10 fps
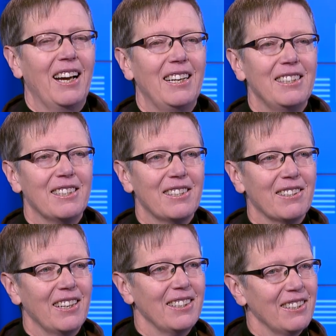And
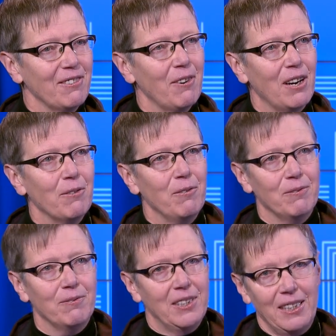
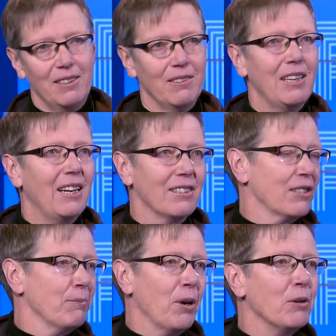the, that's
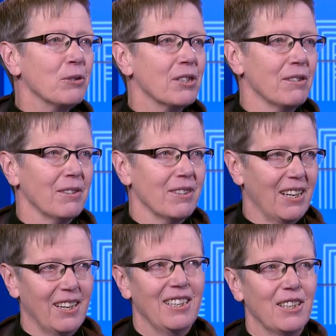supposed to
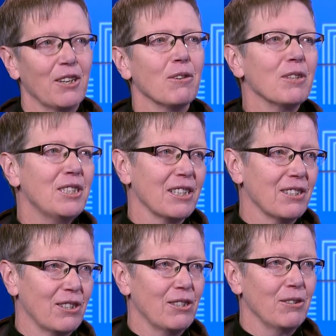uh, encourage
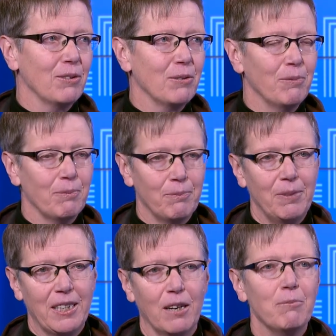us to
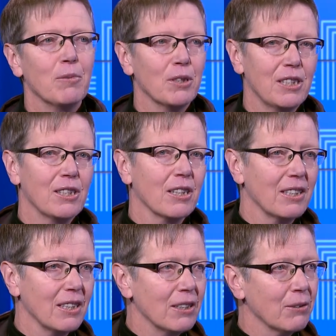become more
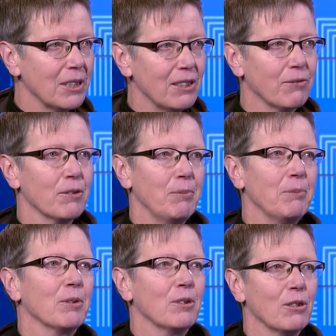digitally literate, for
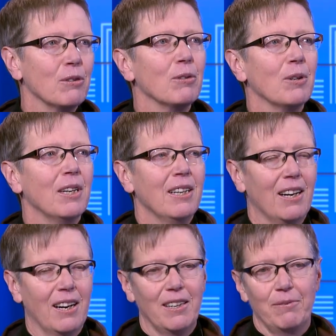people to
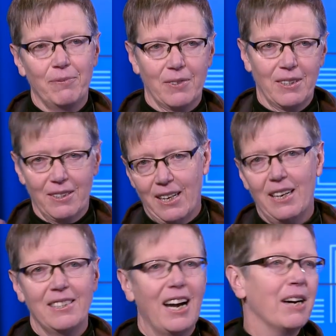um,
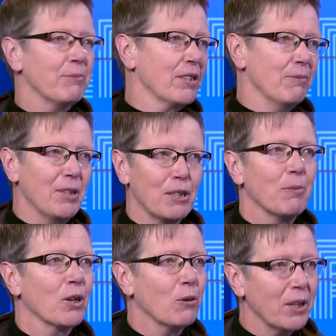adapt much
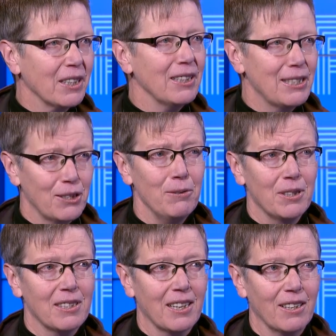more quickly to
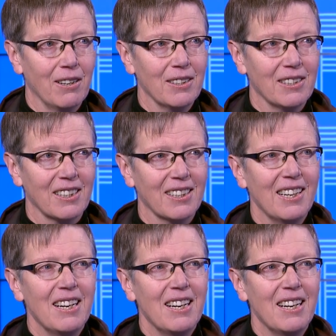the technology.